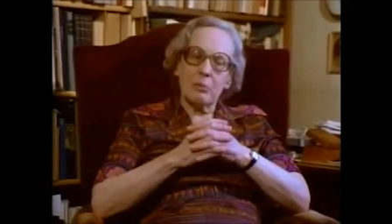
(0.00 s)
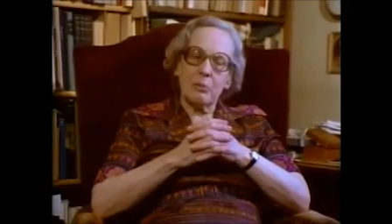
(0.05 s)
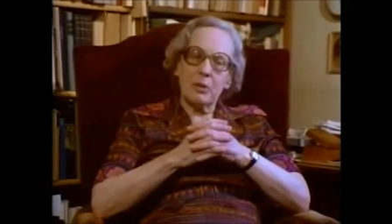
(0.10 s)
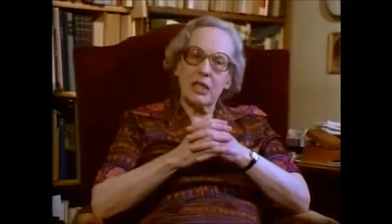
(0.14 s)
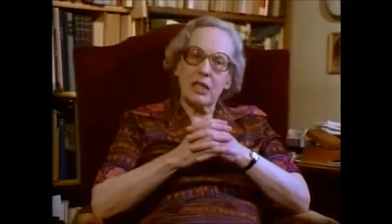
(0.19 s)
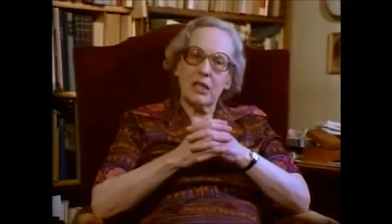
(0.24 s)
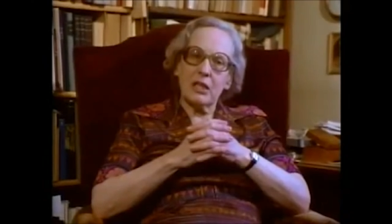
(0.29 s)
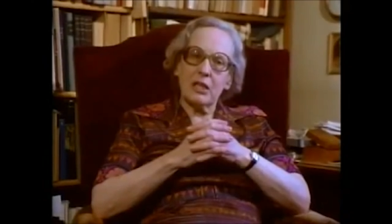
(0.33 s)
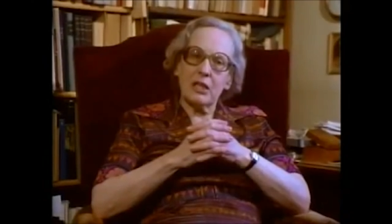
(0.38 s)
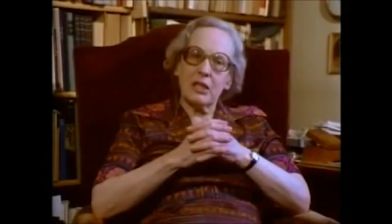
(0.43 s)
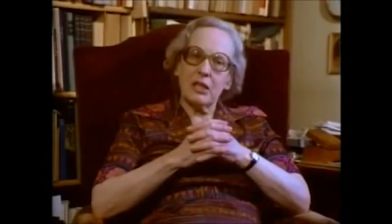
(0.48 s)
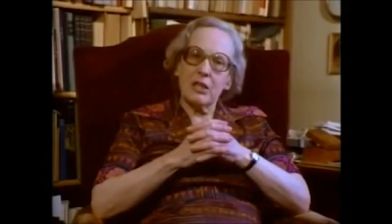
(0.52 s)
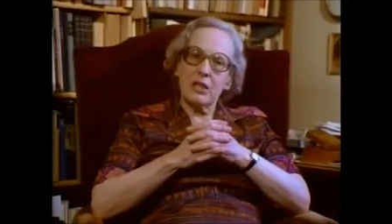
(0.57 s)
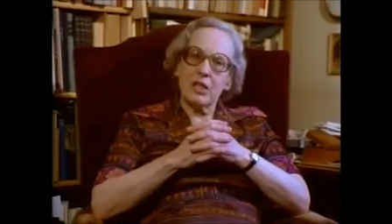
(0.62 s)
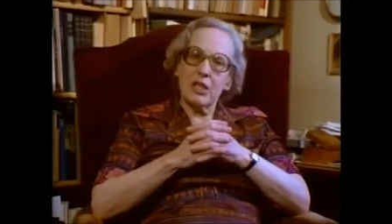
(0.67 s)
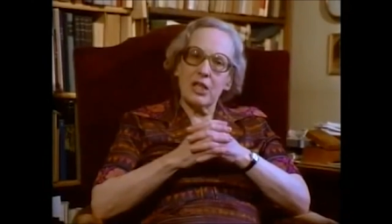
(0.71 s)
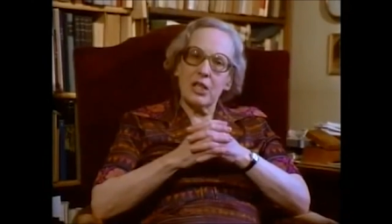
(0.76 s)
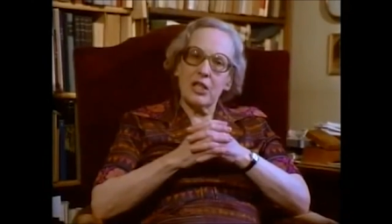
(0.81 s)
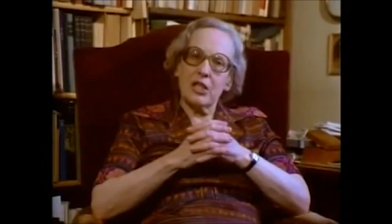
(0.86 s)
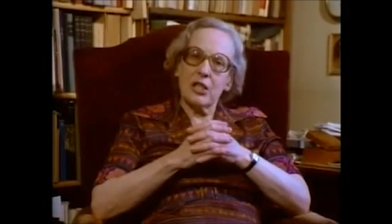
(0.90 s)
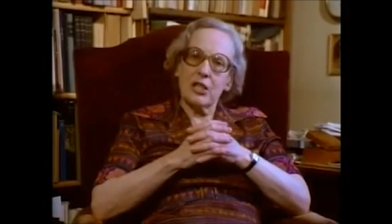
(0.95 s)
big
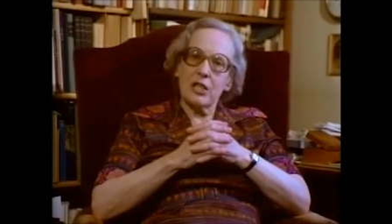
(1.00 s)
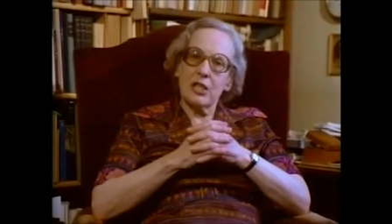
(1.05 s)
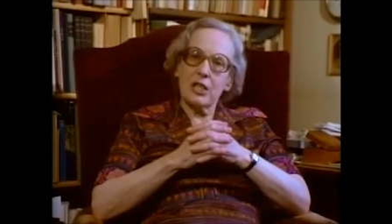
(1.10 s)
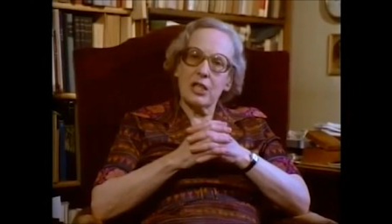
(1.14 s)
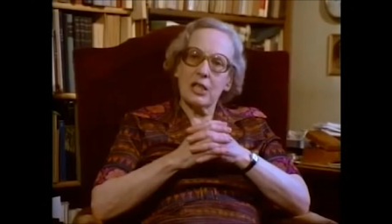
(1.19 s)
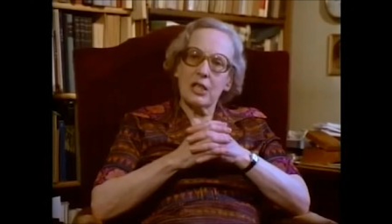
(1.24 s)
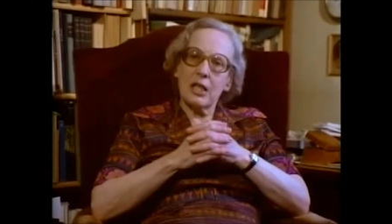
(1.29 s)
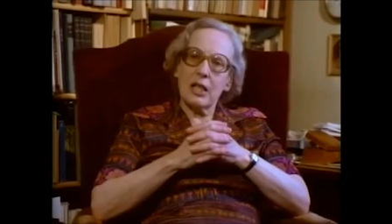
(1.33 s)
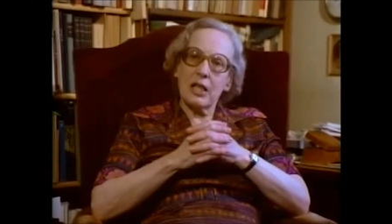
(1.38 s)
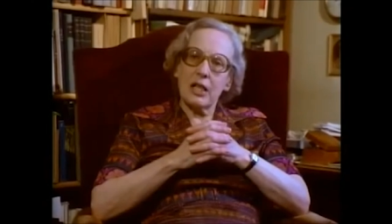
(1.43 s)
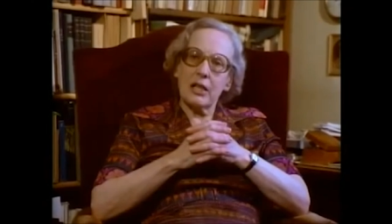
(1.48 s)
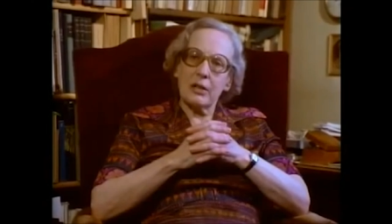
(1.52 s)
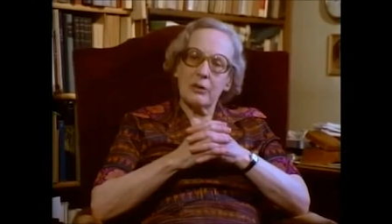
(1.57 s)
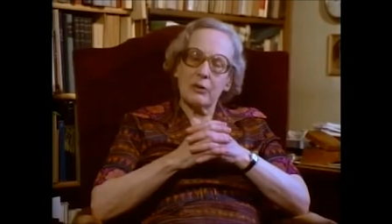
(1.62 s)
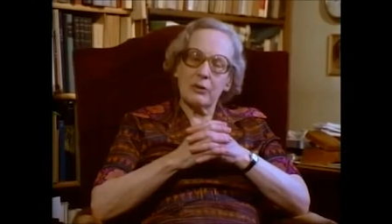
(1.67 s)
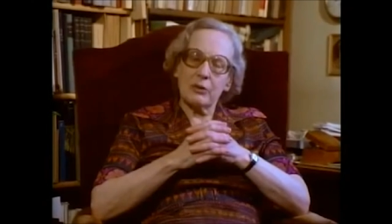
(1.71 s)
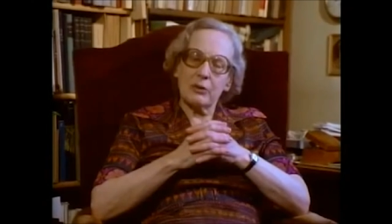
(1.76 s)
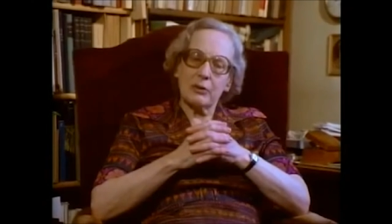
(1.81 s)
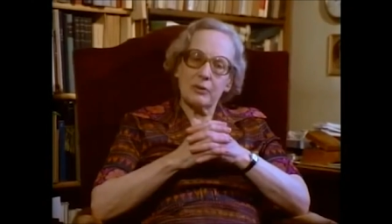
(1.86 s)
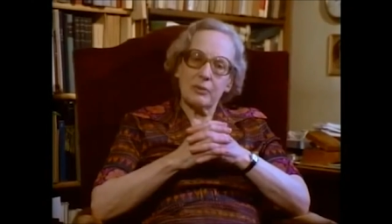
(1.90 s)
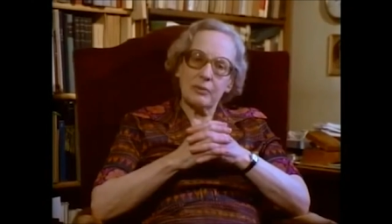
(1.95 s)
transitions in
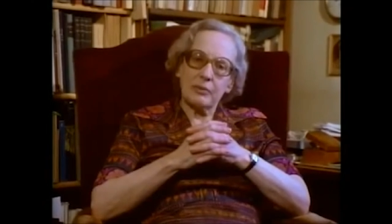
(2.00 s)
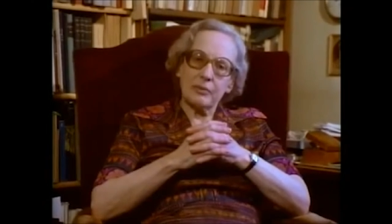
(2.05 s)
life